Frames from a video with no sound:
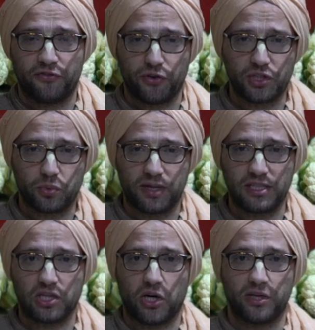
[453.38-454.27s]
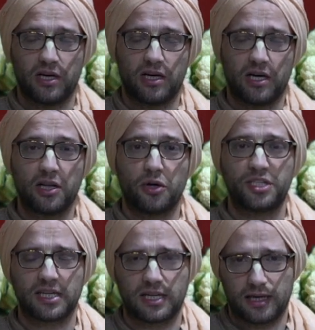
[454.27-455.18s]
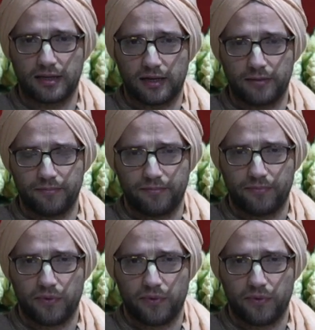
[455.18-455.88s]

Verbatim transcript: first one is called Alochakagata.